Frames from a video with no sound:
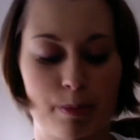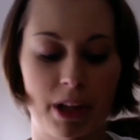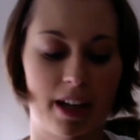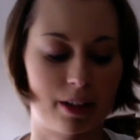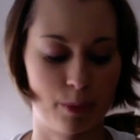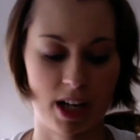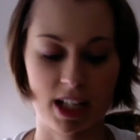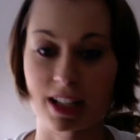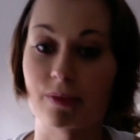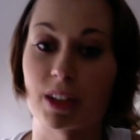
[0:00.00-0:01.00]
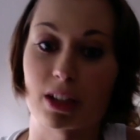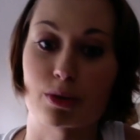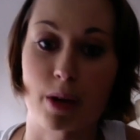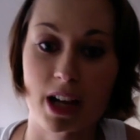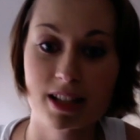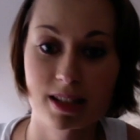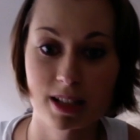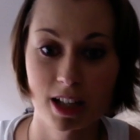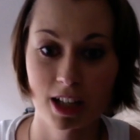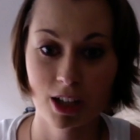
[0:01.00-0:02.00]
black and white evening dress.
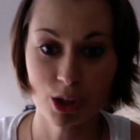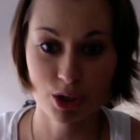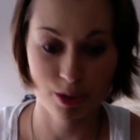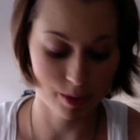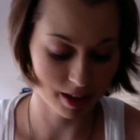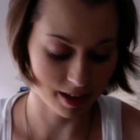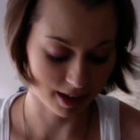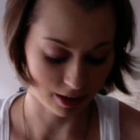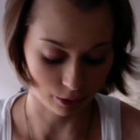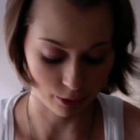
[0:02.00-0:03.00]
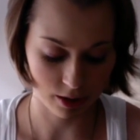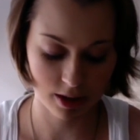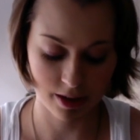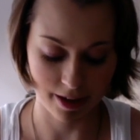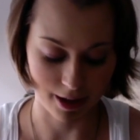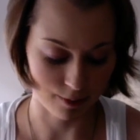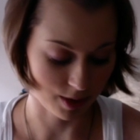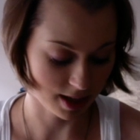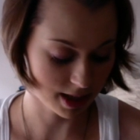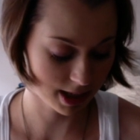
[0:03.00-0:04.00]
She really liked the look of
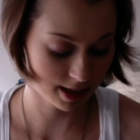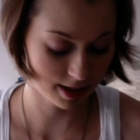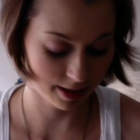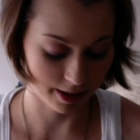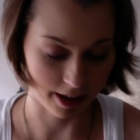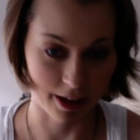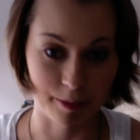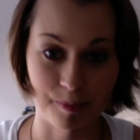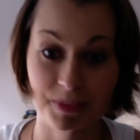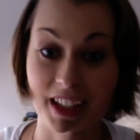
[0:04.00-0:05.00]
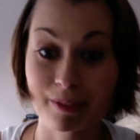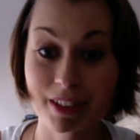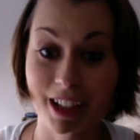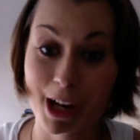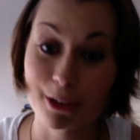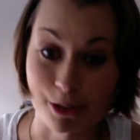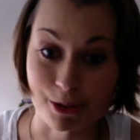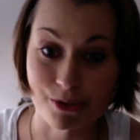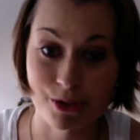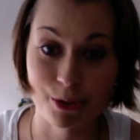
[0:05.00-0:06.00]
it, even the
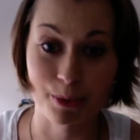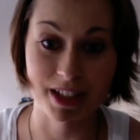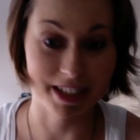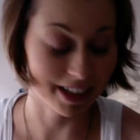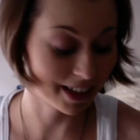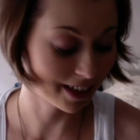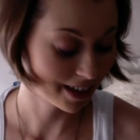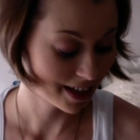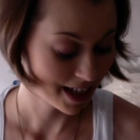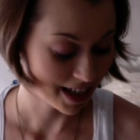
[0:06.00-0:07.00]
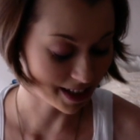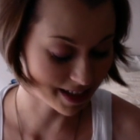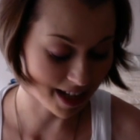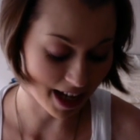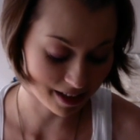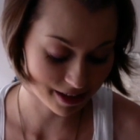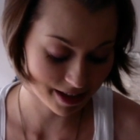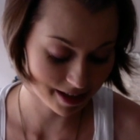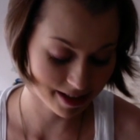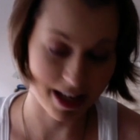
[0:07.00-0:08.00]
colors. So we did exactly
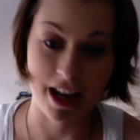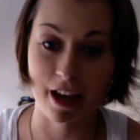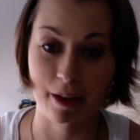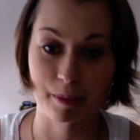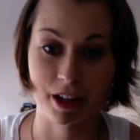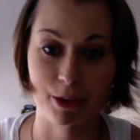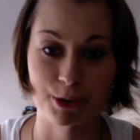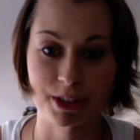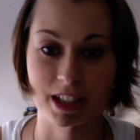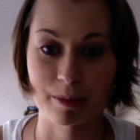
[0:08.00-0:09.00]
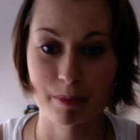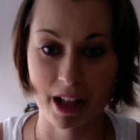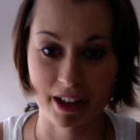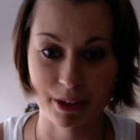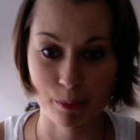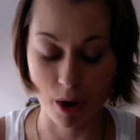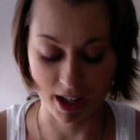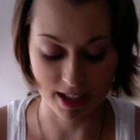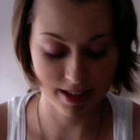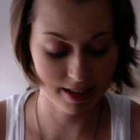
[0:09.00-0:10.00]
the same color scheme, black and
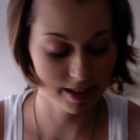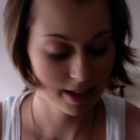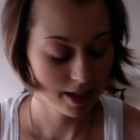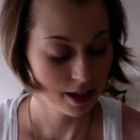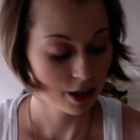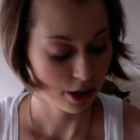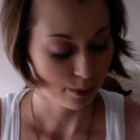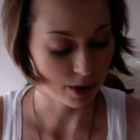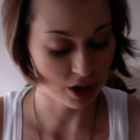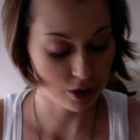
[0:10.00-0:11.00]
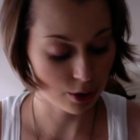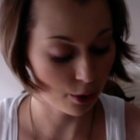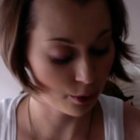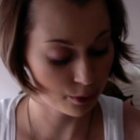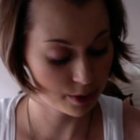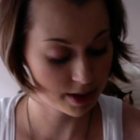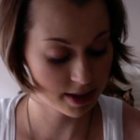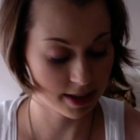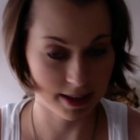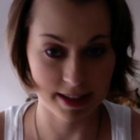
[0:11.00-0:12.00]
white. We
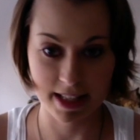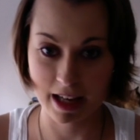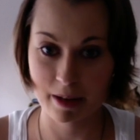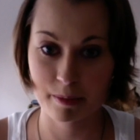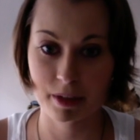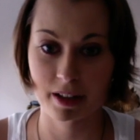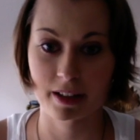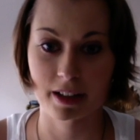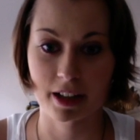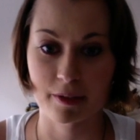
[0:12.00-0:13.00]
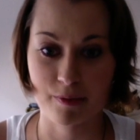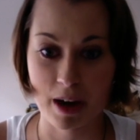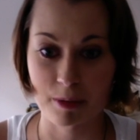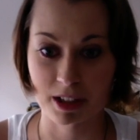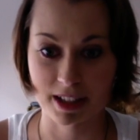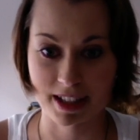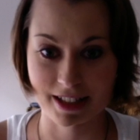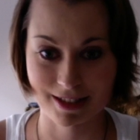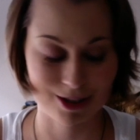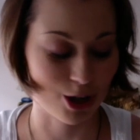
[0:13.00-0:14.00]
chose the same fabric that
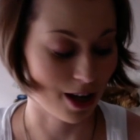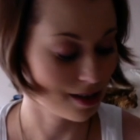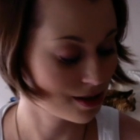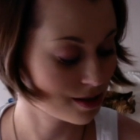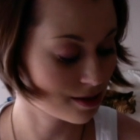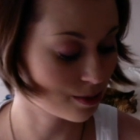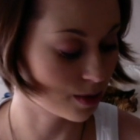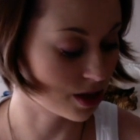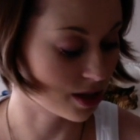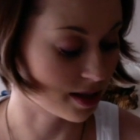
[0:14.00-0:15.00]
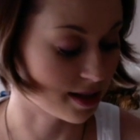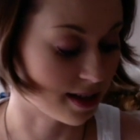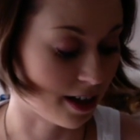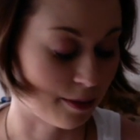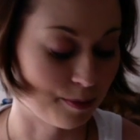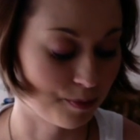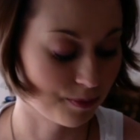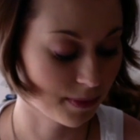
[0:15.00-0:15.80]
it suggests, which is a